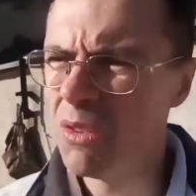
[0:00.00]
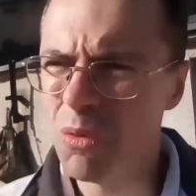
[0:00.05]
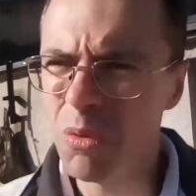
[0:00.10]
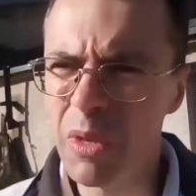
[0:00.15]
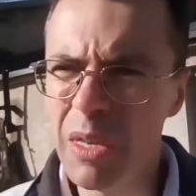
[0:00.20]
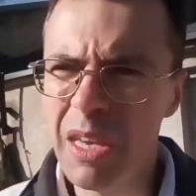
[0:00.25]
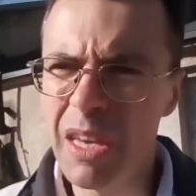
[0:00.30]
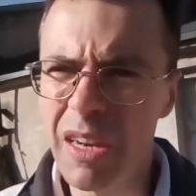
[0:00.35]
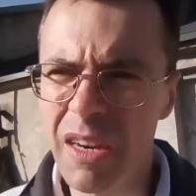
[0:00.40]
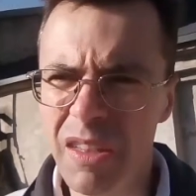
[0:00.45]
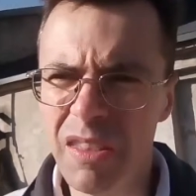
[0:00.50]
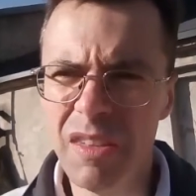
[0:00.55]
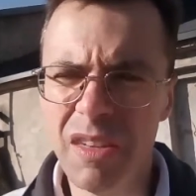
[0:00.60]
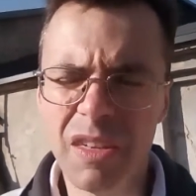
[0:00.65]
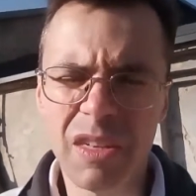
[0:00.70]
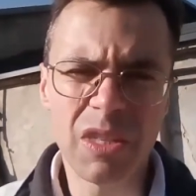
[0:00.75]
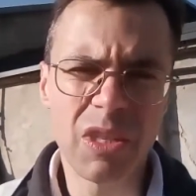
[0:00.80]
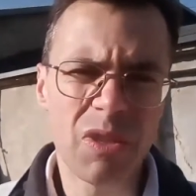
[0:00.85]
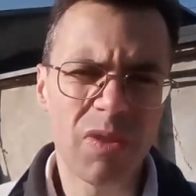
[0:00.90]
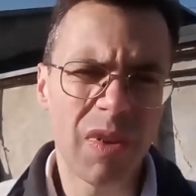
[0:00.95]
to get it
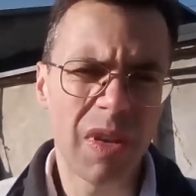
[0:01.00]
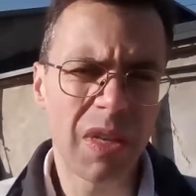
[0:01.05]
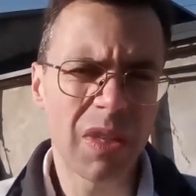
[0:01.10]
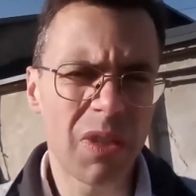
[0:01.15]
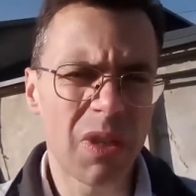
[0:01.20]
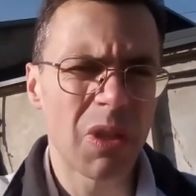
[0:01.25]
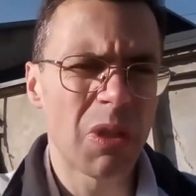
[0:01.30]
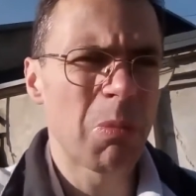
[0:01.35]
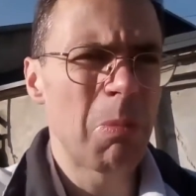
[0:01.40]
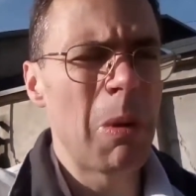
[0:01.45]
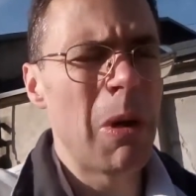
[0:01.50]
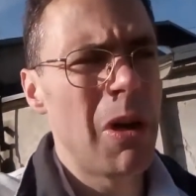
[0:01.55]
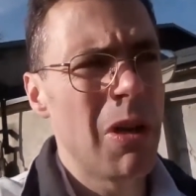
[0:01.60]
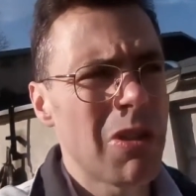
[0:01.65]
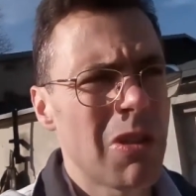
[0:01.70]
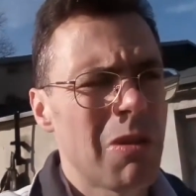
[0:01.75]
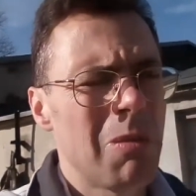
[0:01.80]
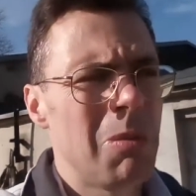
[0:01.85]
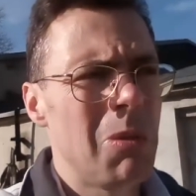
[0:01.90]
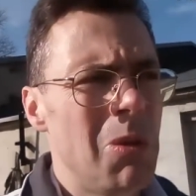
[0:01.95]
done as fast as
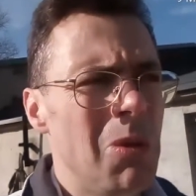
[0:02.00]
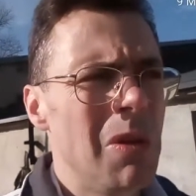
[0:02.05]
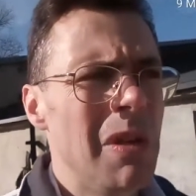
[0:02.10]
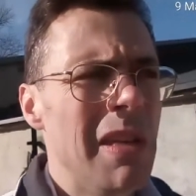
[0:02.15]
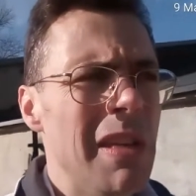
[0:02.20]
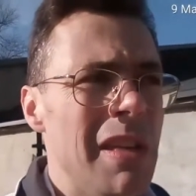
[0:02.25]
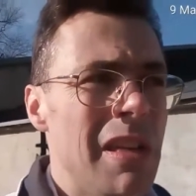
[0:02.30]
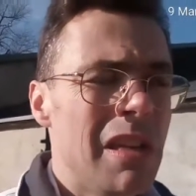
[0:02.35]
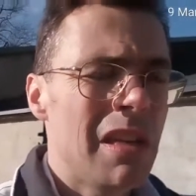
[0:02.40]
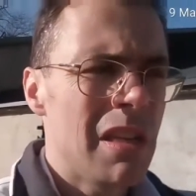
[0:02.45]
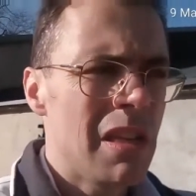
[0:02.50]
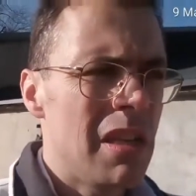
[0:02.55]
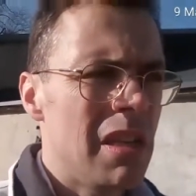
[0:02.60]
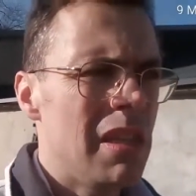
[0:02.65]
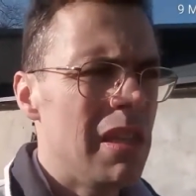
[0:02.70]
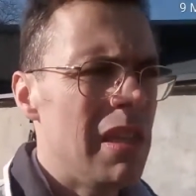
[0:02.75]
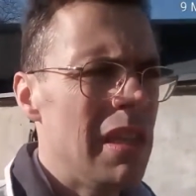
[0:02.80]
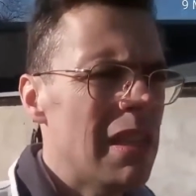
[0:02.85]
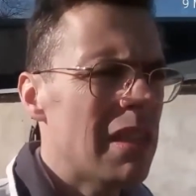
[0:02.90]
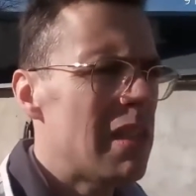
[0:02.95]
possible. He
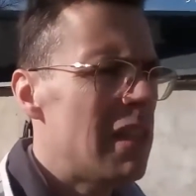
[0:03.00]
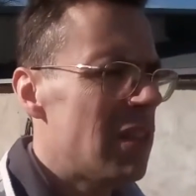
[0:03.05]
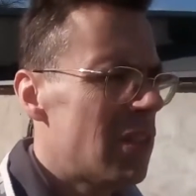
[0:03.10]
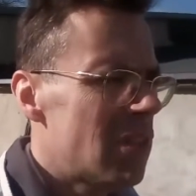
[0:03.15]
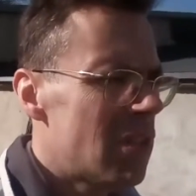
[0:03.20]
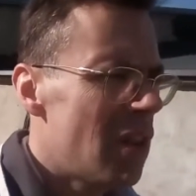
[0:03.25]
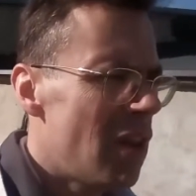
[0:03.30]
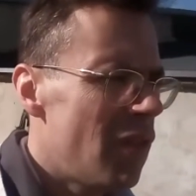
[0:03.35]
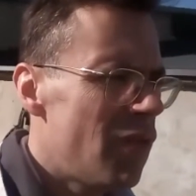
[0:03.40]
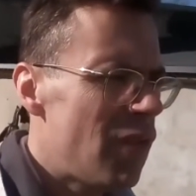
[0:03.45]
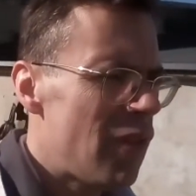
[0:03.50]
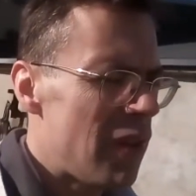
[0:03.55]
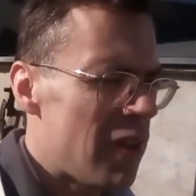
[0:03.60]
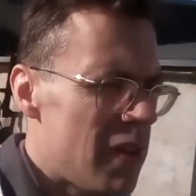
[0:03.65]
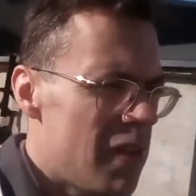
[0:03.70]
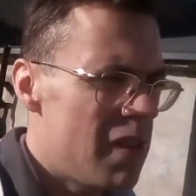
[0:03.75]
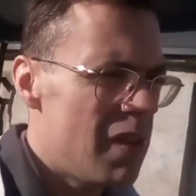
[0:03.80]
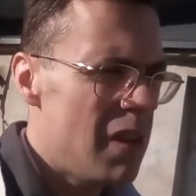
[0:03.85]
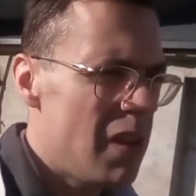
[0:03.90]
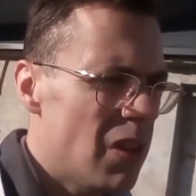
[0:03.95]
did the stuff
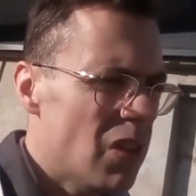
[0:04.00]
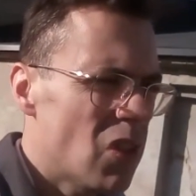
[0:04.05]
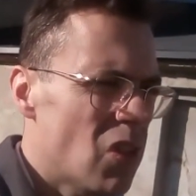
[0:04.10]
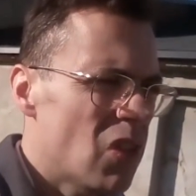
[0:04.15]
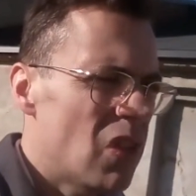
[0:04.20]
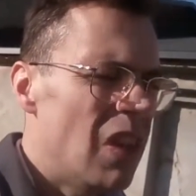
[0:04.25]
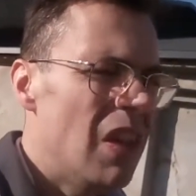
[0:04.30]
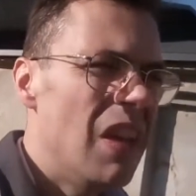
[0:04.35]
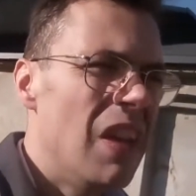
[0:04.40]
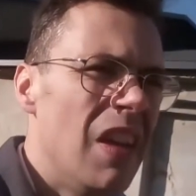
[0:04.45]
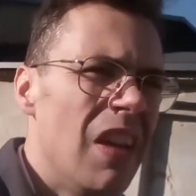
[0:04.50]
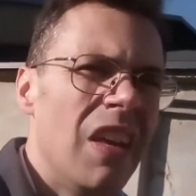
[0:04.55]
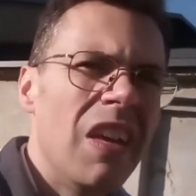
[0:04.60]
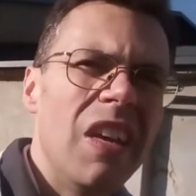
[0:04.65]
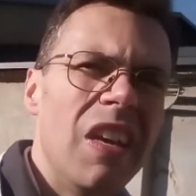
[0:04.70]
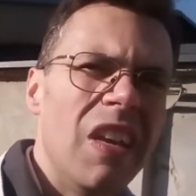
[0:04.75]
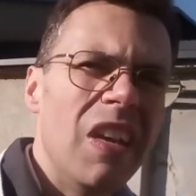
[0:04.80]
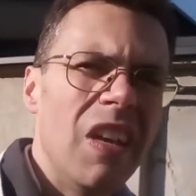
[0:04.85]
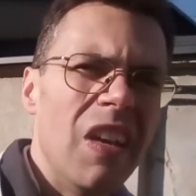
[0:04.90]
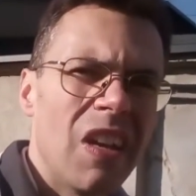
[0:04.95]
like this
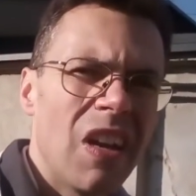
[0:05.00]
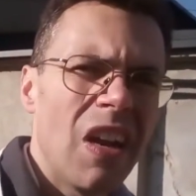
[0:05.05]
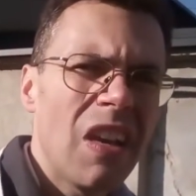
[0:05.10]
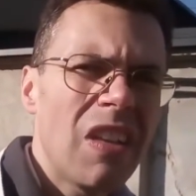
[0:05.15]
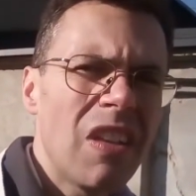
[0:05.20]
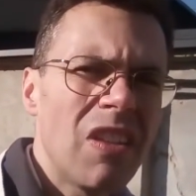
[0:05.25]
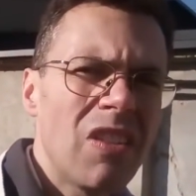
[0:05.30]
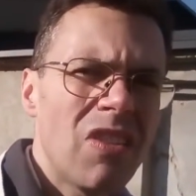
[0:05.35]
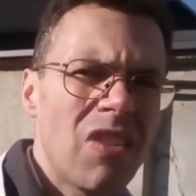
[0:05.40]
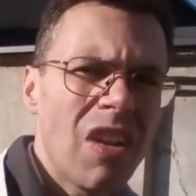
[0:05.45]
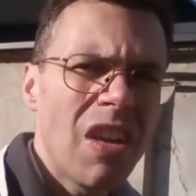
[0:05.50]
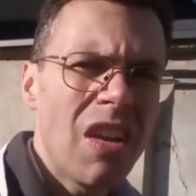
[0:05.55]
and I can